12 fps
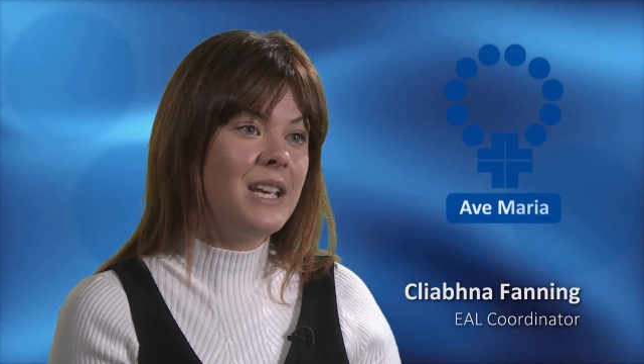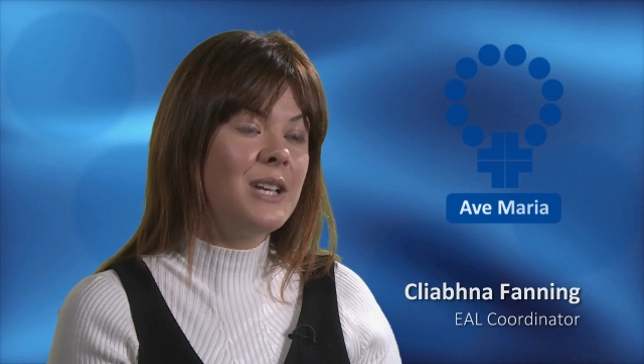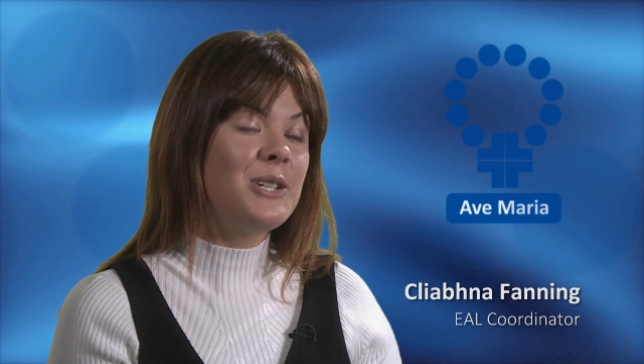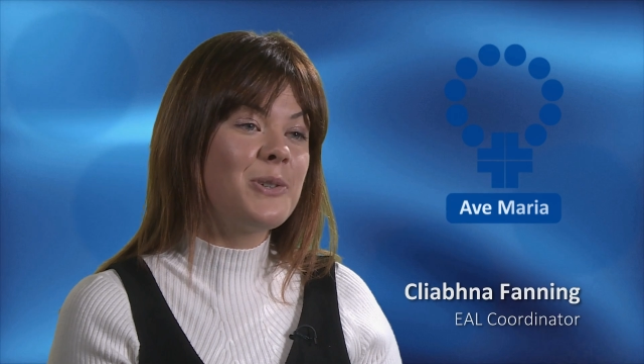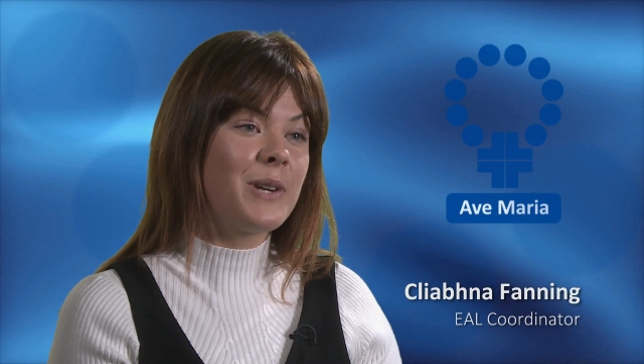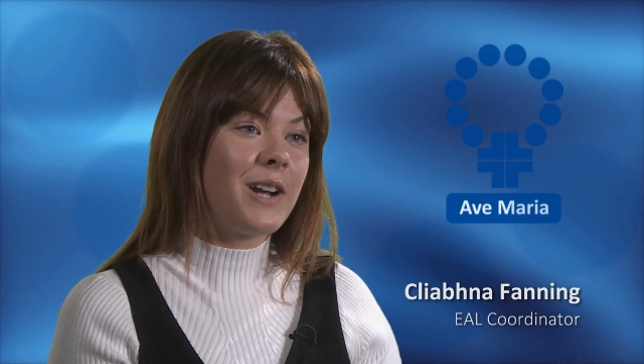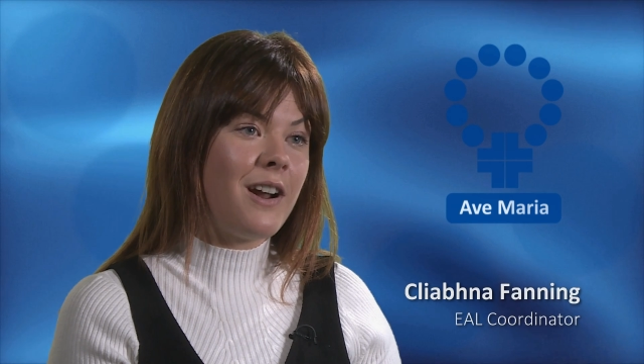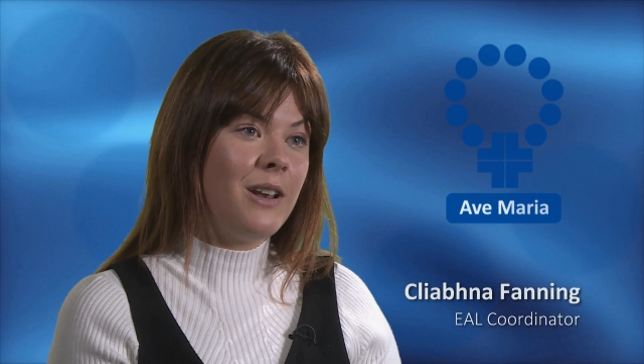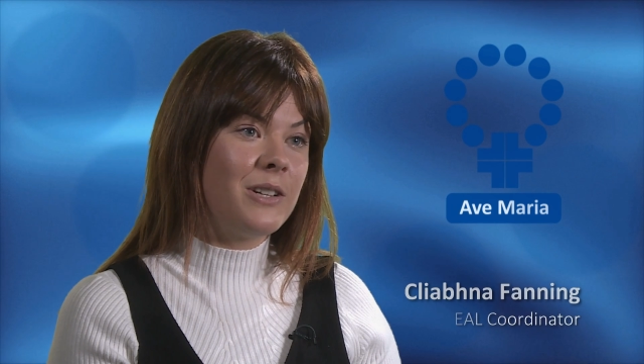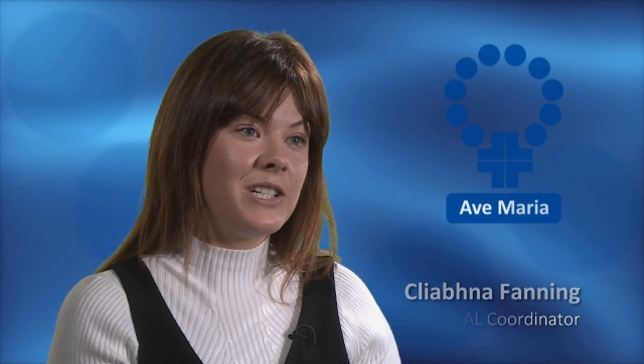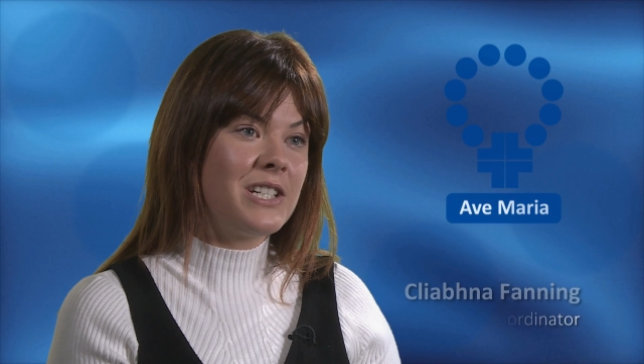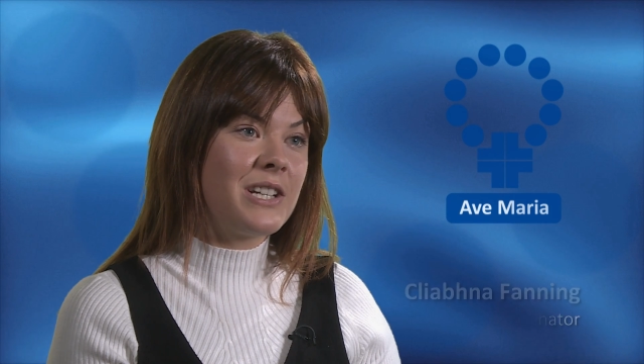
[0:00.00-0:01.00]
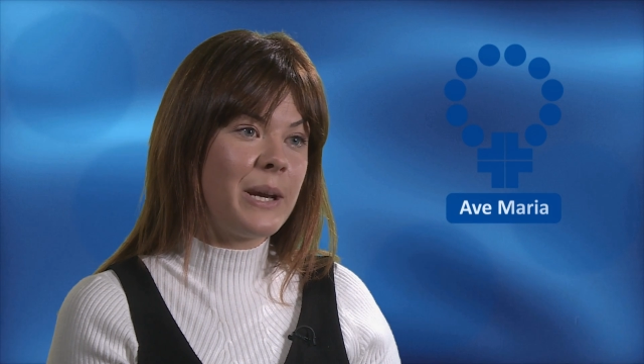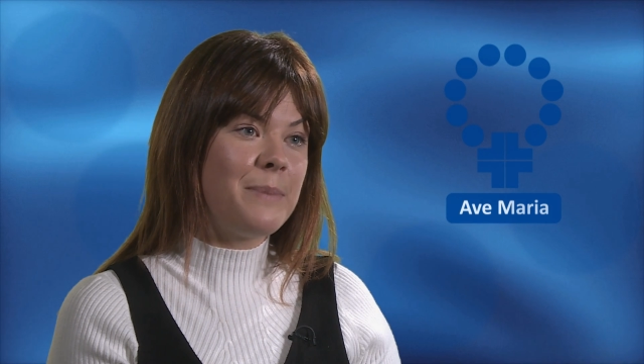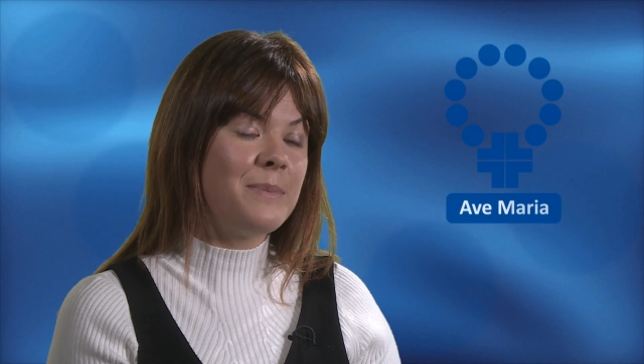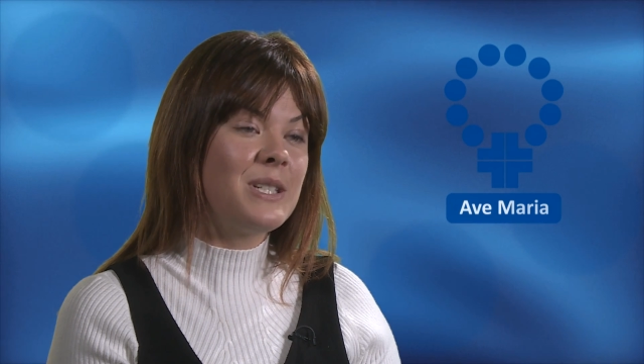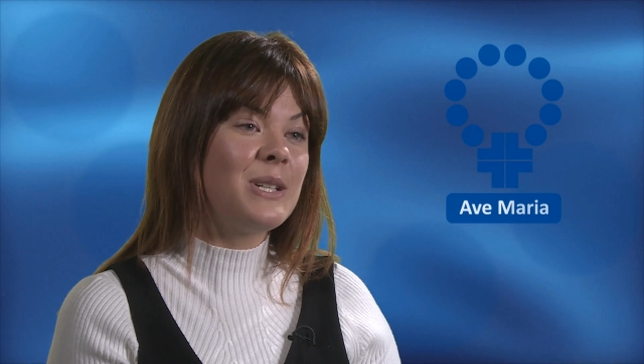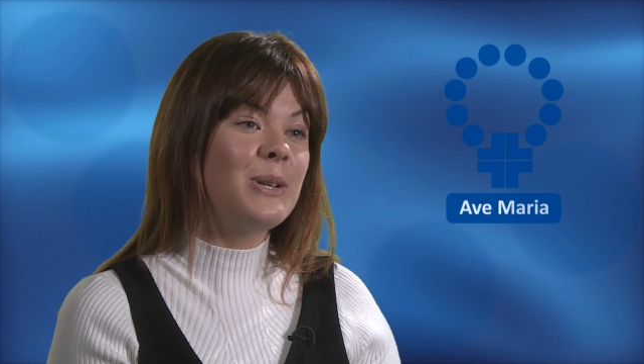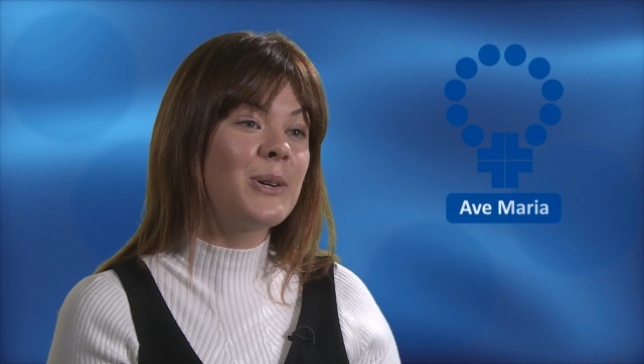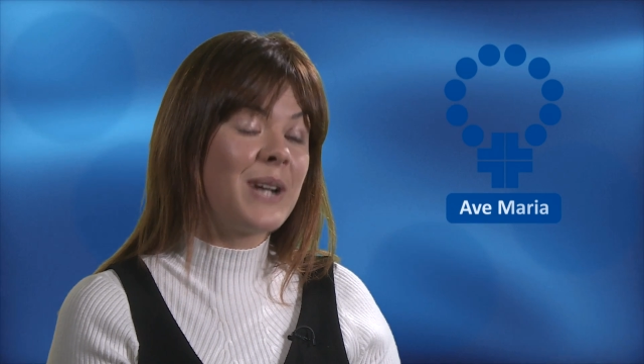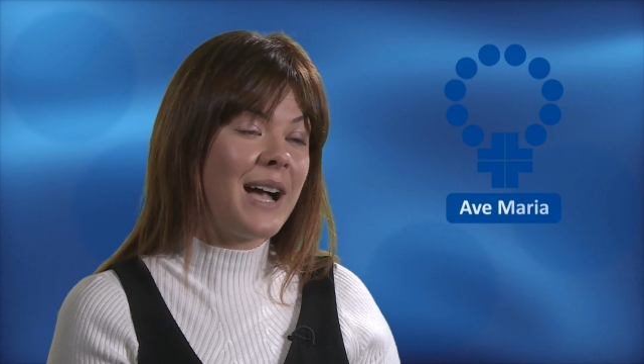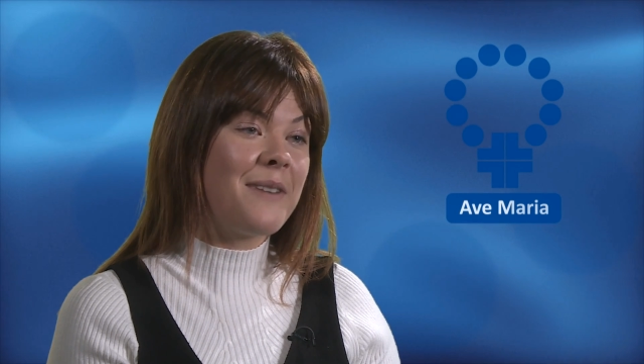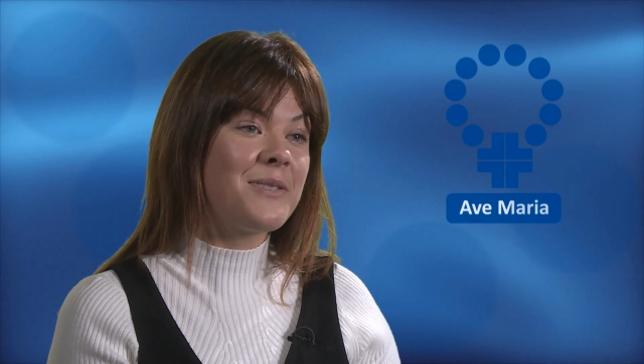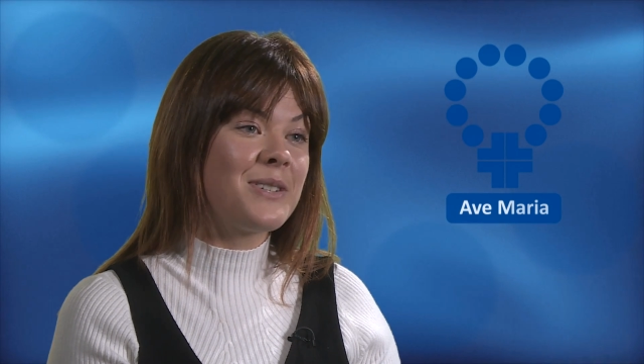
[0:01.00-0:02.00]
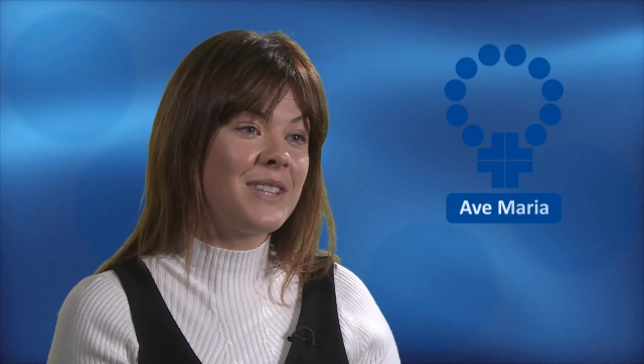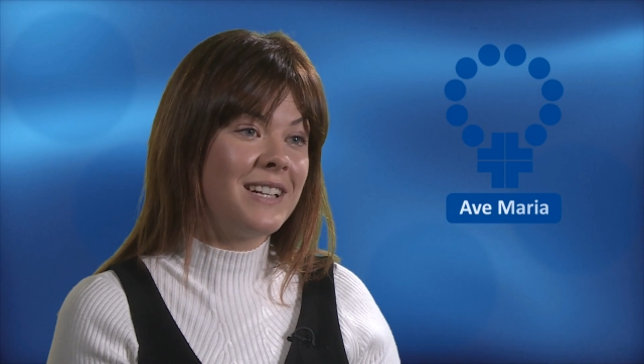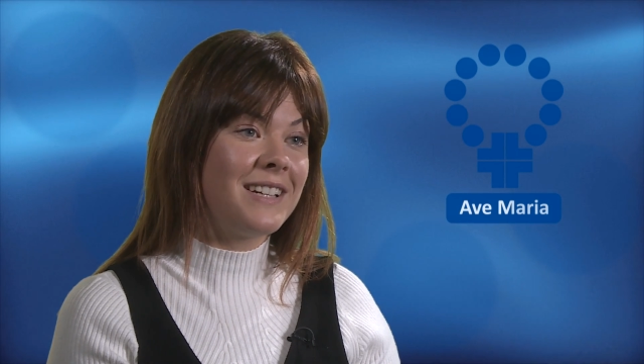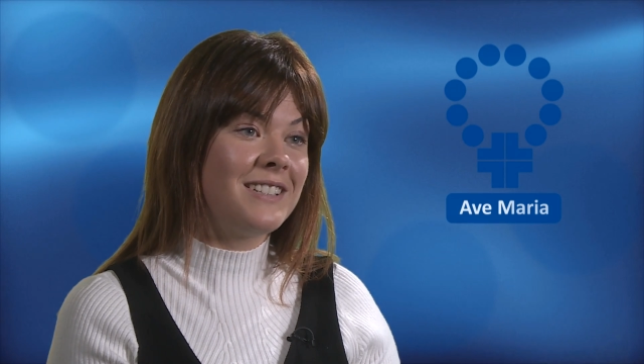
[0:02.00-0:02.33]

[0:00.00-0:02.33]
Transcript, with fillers: during our lunchtime to look after the little